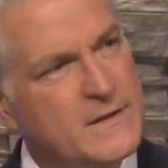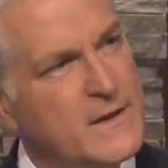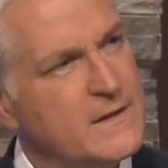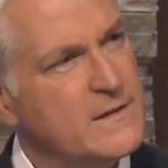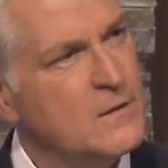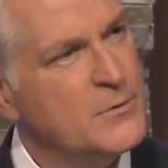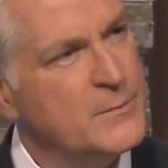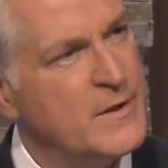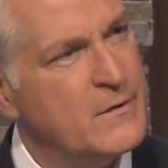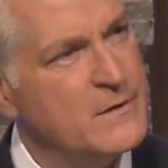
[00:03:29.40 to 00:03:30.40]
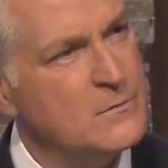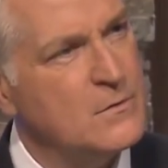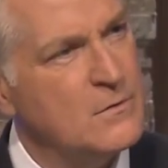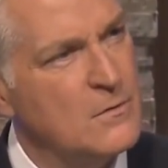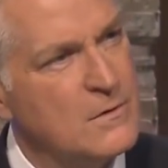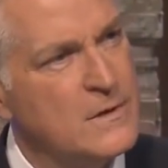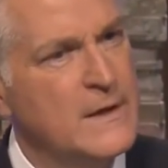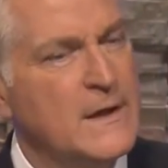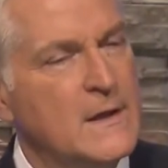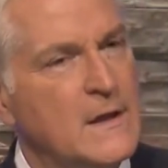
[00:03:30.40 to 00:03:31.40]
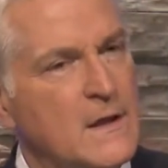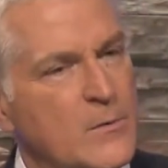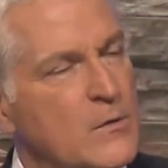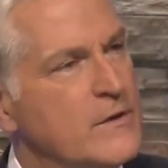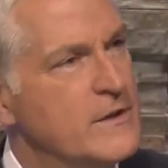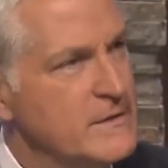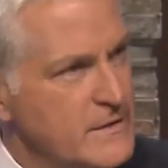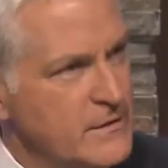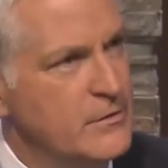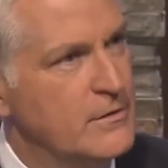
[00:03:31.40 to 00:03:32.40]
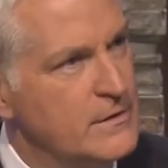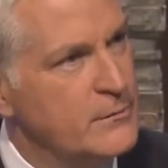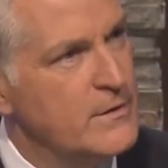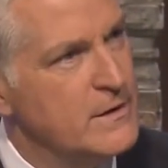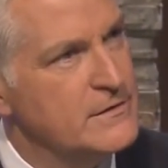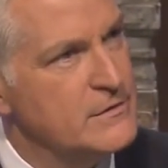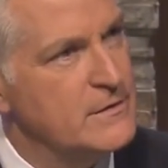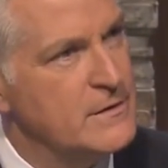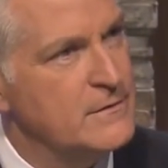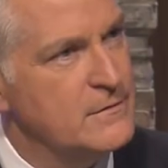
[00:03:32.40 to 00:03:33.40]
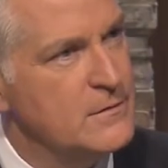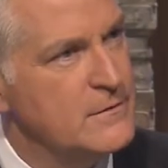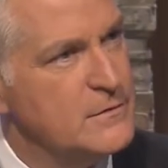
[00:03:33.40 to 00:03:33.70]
taken to help repair it, or, or are we going to continue to live with the uncertainty for the